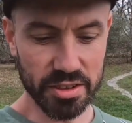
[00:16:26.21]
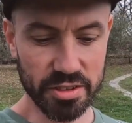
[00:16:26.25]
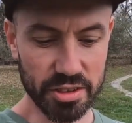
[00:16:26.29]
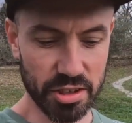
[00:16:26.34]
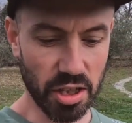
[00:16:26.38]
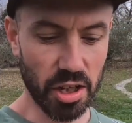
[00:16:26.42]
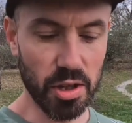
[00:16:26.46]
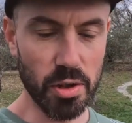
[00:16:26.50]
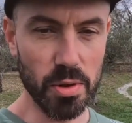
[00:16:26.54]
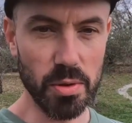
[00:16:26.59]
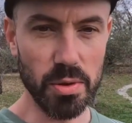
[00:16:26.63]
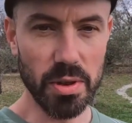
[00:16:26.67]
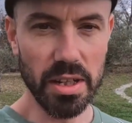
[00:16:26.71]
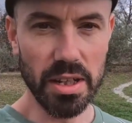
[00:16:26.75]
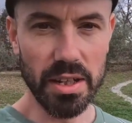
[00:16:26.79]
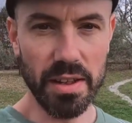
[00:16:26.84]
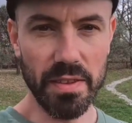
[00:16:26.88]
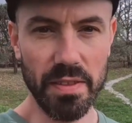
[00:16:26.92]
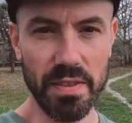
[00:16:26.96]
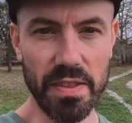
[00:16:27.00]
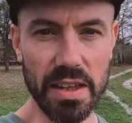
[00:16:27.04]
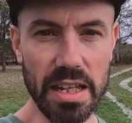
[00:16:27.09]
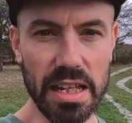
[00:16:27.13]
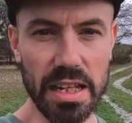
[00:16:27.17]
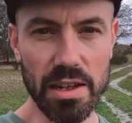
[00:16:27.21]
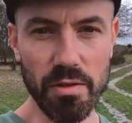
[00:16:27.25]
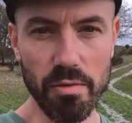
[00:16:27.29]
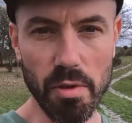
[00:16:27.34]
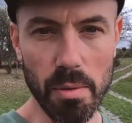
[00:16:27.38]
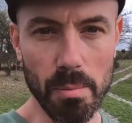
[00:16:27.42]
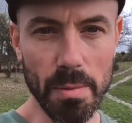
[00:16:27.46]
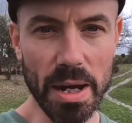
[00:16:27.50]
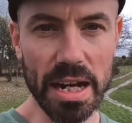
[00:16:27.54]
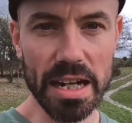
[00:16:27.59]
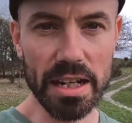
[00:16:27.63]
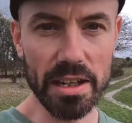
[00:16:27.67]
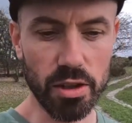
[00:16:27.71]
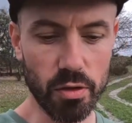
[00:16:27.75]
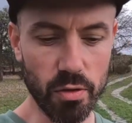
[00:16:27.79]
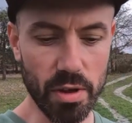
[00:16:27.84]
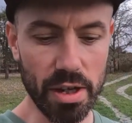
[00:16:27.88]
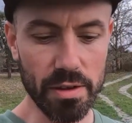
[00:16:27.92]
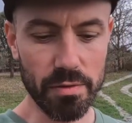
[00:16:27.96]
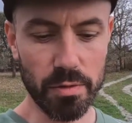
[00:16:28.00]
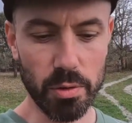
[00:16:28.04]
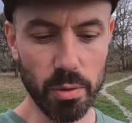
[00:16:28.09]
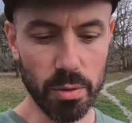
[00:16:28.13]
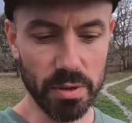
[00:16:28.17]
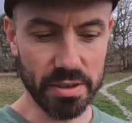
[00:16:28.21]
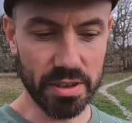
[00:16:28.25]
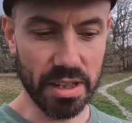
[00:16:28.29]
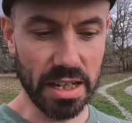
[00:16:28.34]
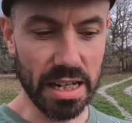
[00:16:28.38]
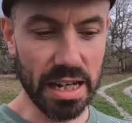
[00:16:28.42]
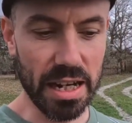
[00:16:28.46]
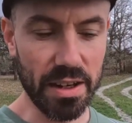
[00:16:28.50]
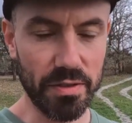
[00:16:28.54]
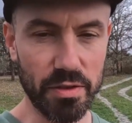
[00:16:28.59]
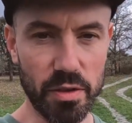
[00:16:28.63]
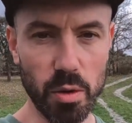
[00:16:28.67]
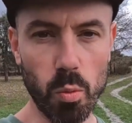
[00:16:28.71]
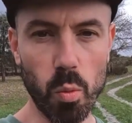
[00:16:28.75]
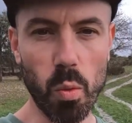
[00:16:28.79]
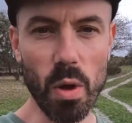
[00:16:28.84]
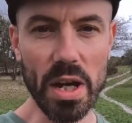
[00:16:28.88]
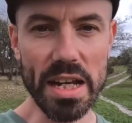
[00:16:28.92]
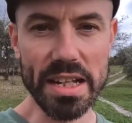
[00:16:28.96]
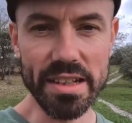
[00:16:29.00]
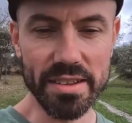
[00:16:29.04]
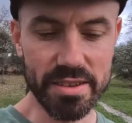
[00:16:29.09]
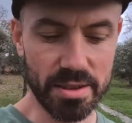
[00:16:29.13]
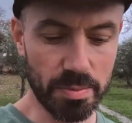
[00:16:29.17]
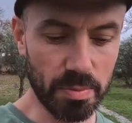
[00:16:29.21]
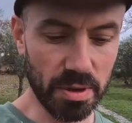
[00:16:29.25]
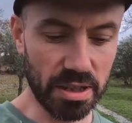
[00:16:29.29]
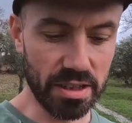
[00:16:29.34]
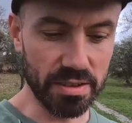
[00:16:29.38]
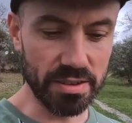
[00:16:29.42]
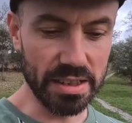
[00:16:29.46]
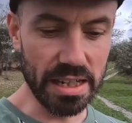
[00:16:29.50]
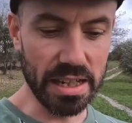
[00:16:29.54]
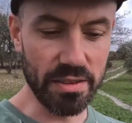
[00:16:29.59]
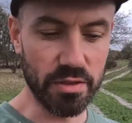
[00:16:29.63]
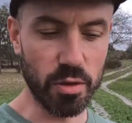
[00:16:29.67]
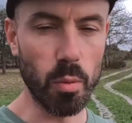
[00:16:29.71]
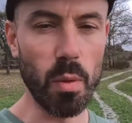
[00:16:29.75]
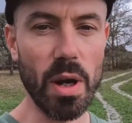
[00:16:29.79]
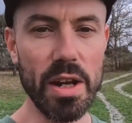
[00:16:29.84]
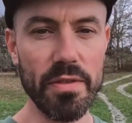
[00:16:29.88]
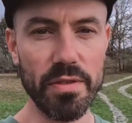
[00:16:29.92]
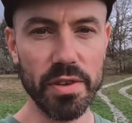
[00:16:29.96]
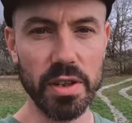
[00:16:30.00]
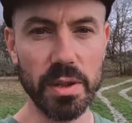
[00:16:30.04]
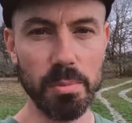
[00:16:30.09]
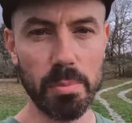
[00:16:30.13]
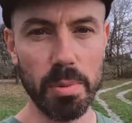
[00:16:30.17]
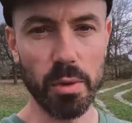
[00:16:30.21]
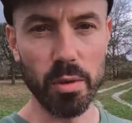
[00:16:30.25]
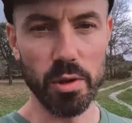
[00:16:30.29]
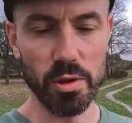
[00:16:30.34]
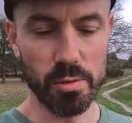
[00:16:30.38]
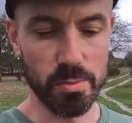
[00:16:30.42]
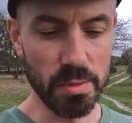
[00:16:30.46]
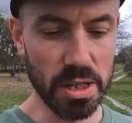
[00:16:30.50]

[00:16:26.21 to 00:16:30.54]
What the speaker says: so the remaining gravel is going to have to wait because I'll have to wait for the builder's